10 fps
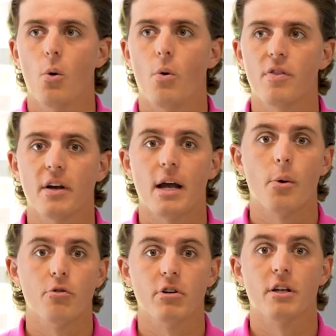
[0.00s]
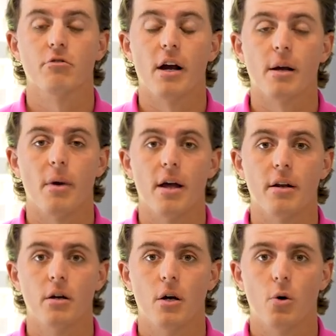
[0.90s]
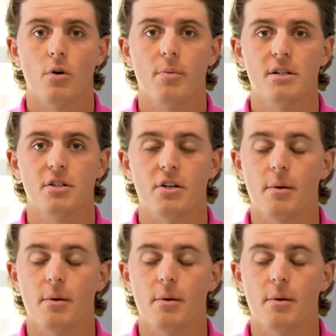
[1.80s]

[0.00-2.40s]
one thing I would really recommend would be to